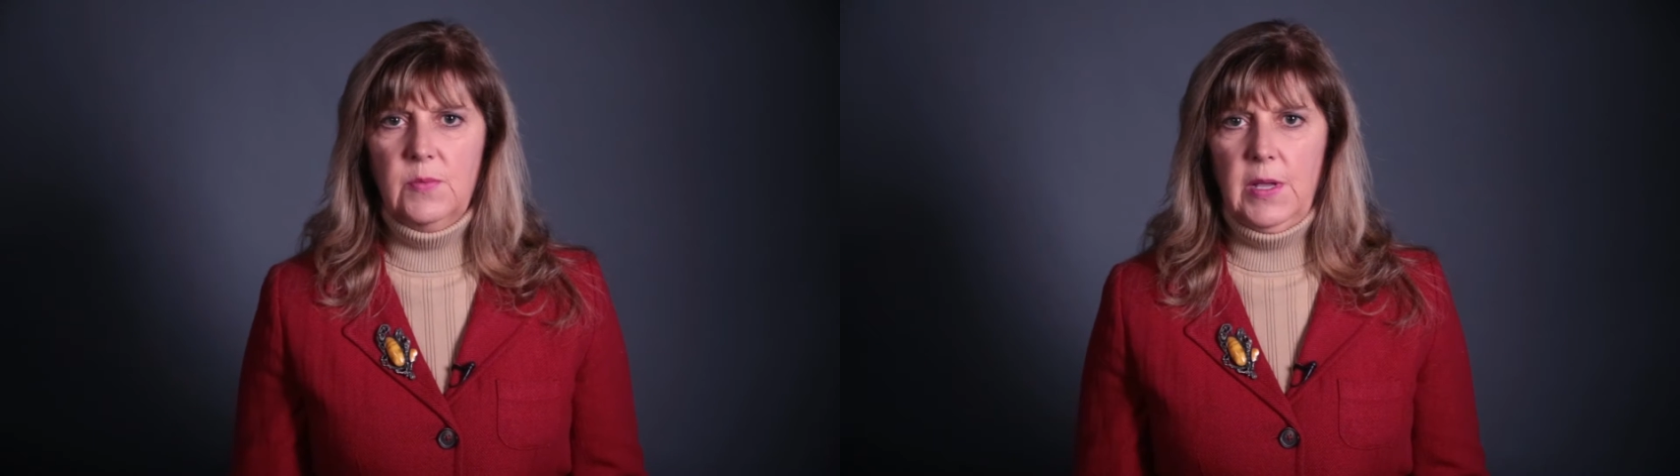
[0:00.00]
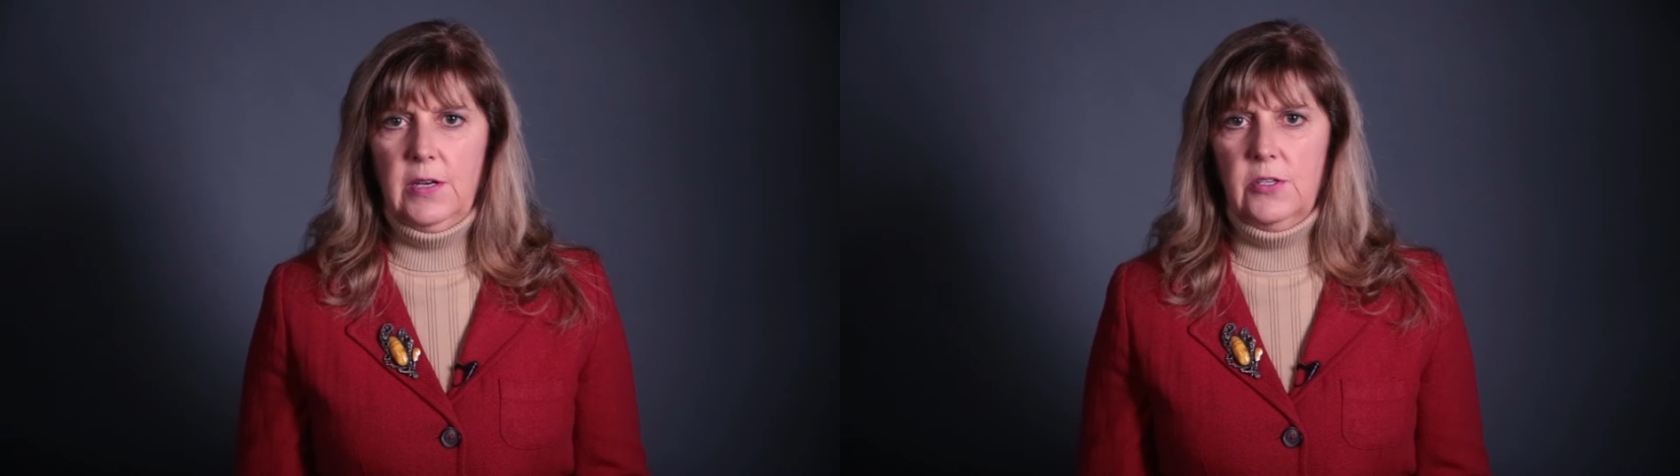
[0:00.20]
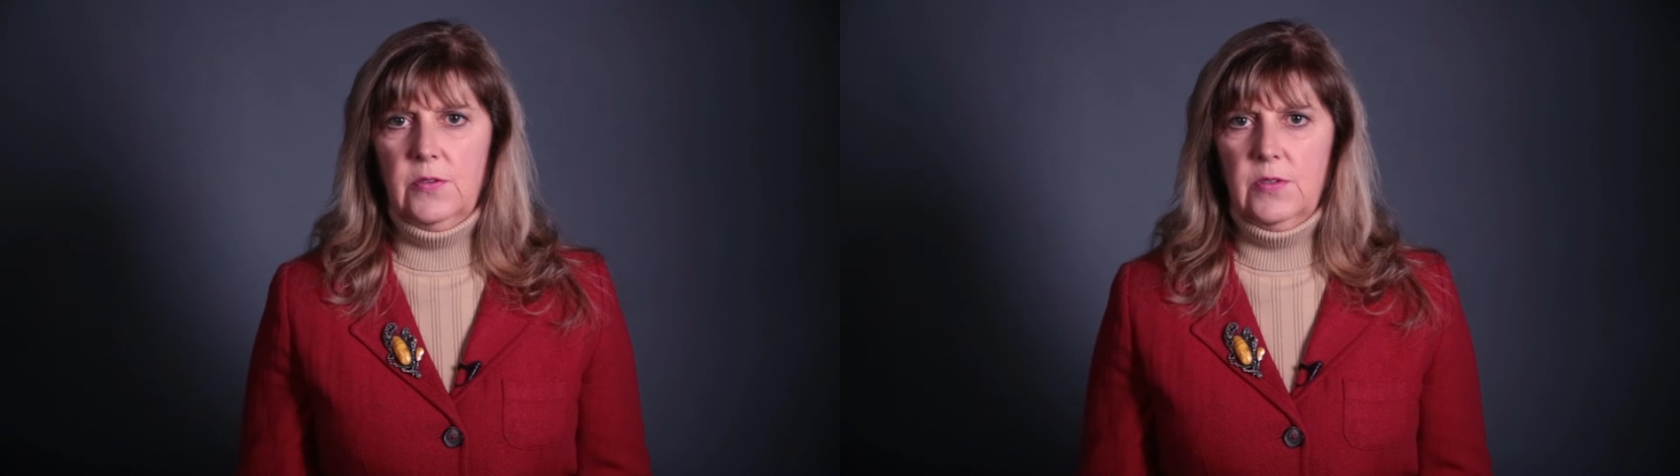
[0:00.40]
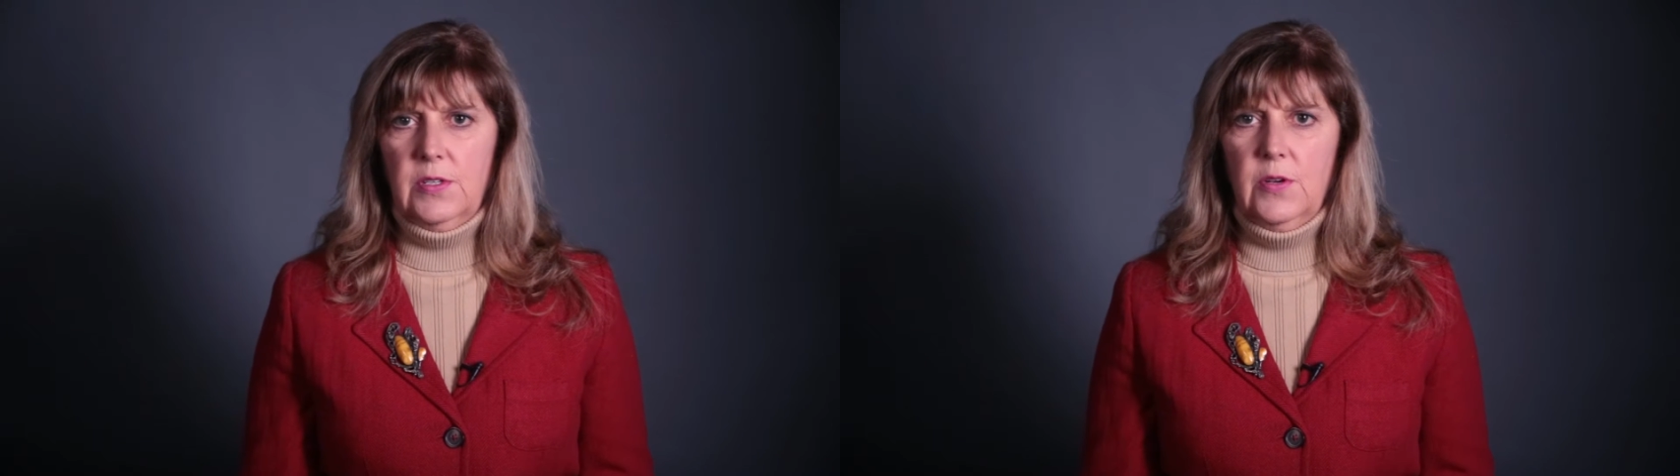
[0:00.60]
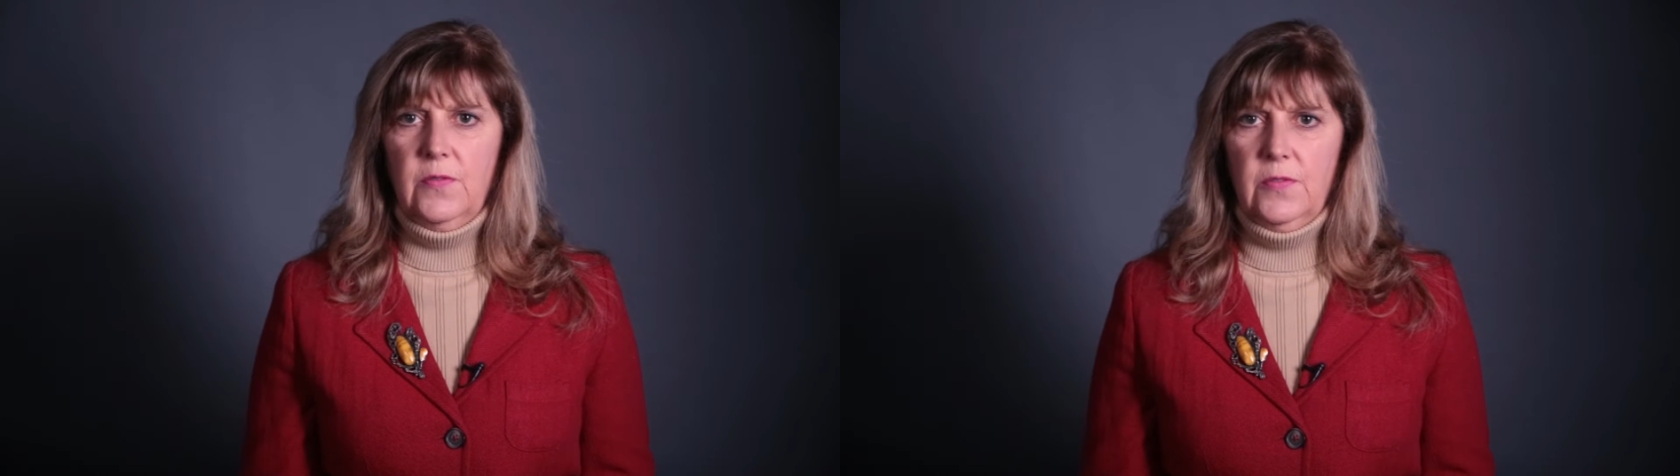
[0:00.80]
managers
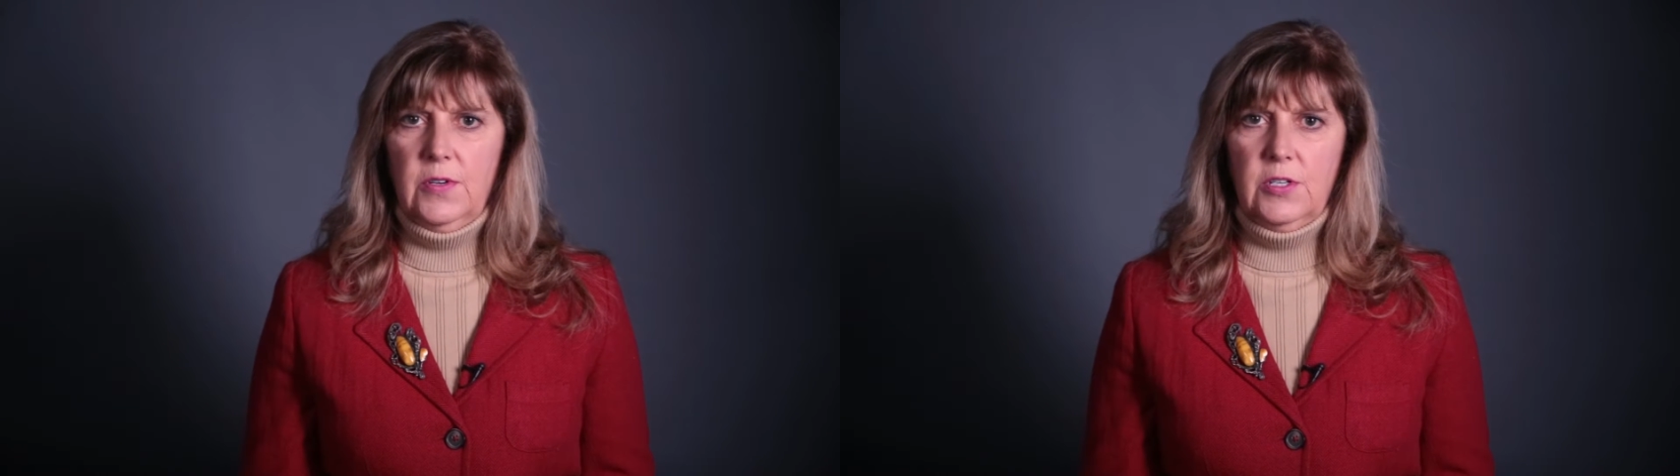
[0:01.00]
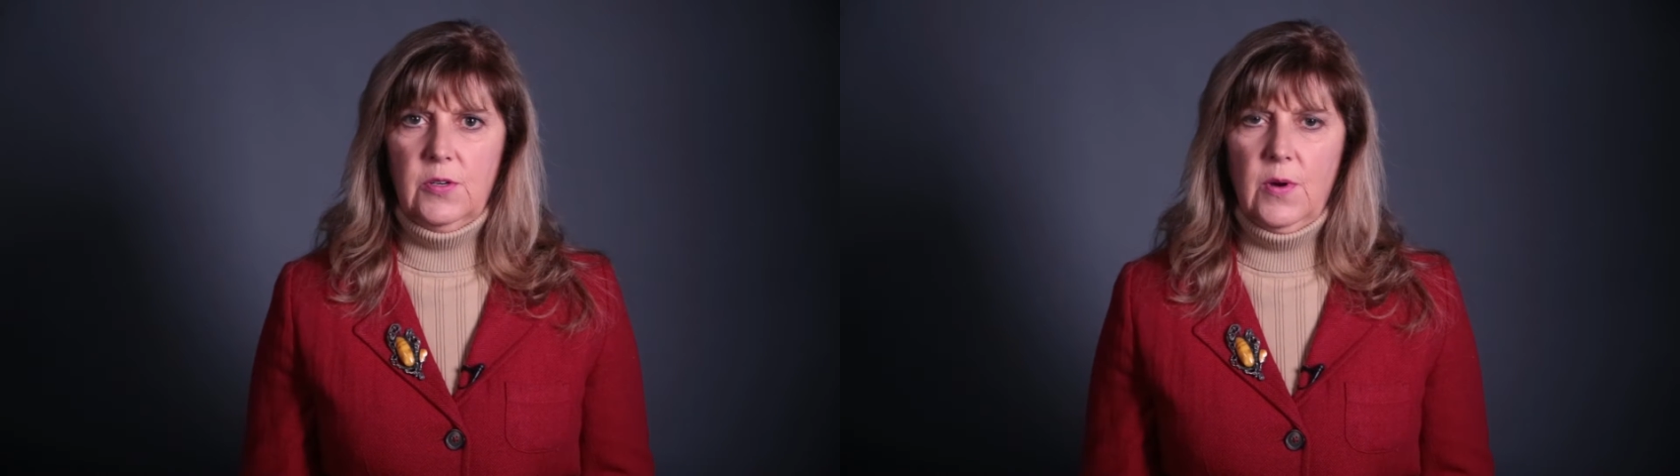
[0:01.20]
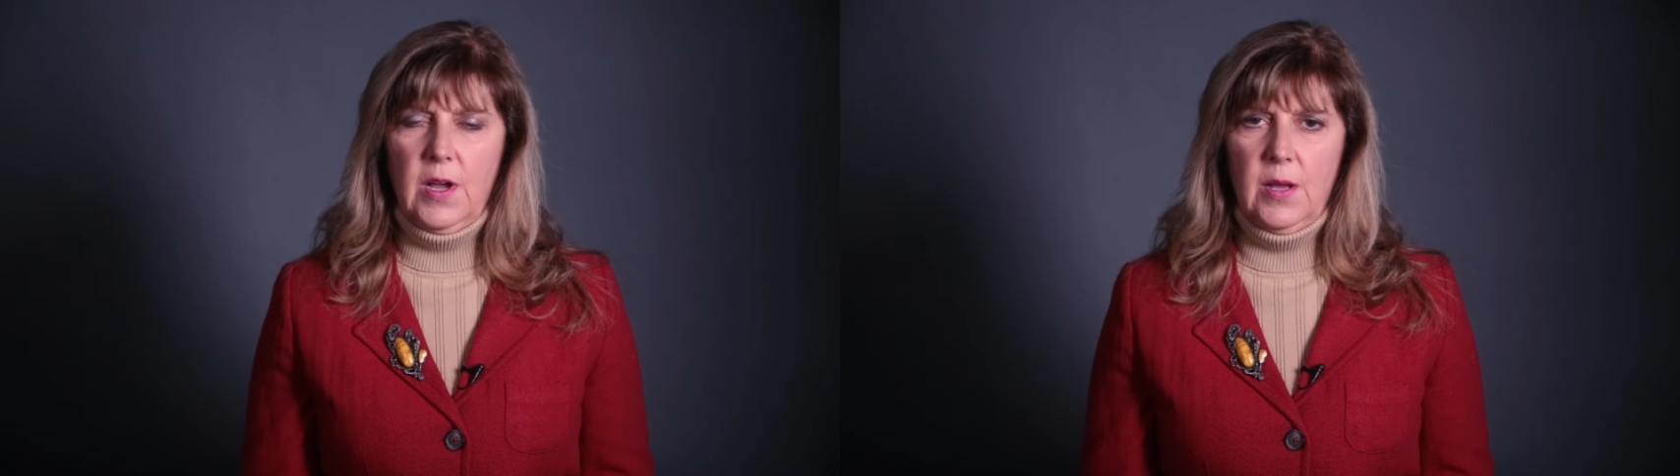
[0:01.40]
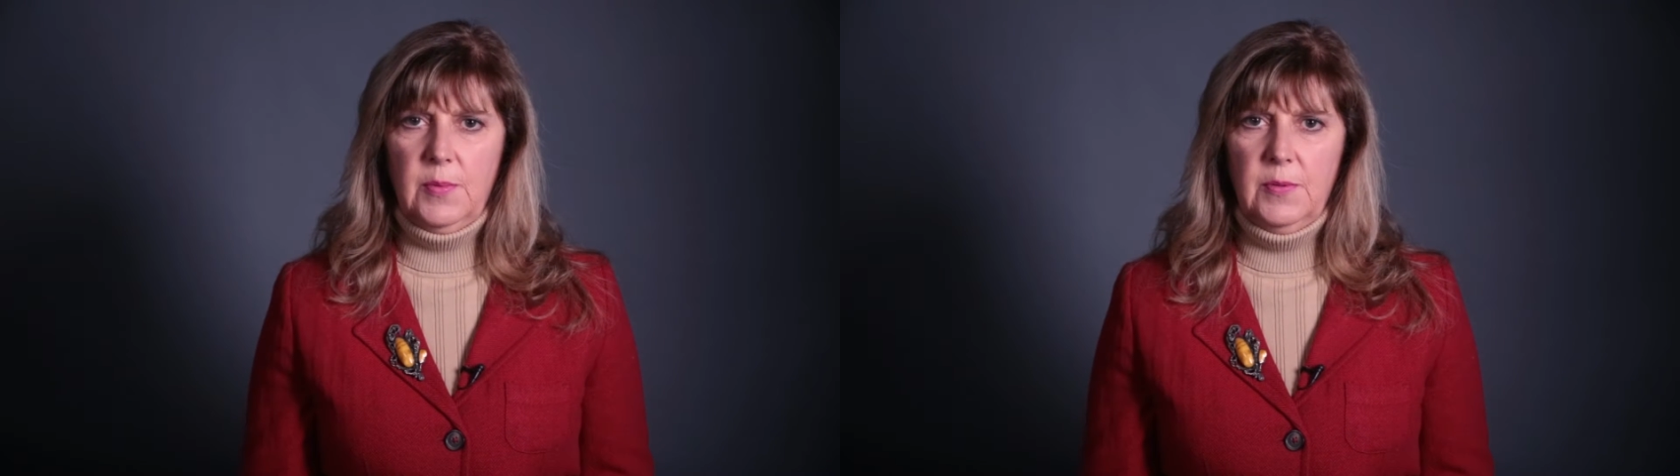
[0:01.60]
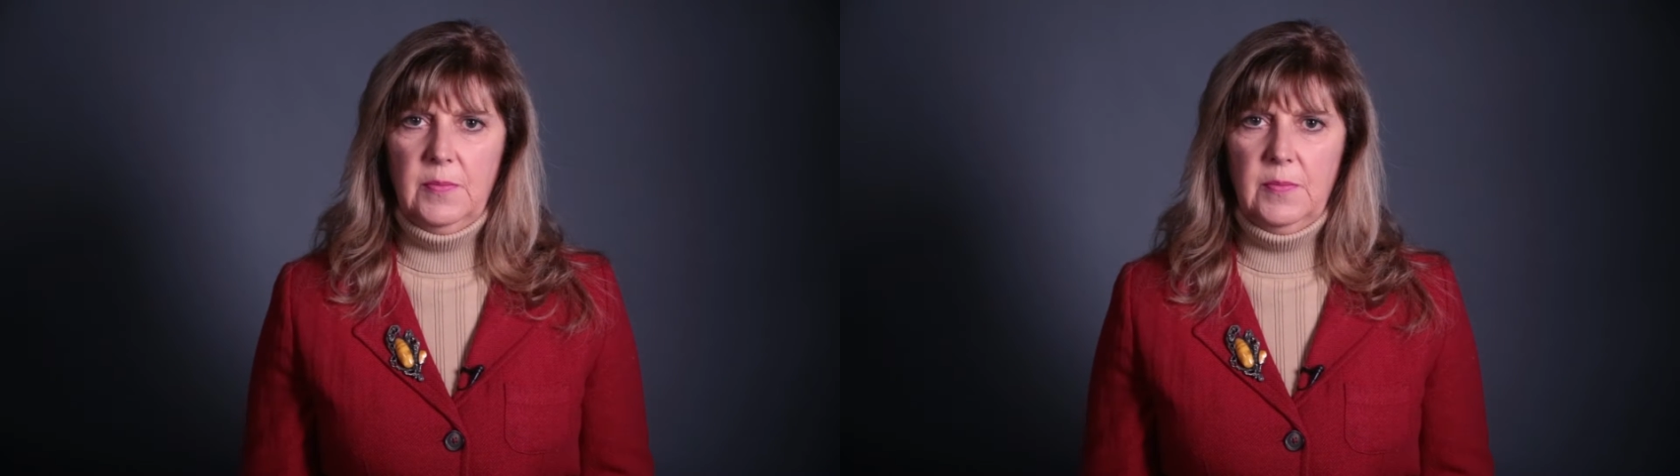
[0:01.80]
know for each crop.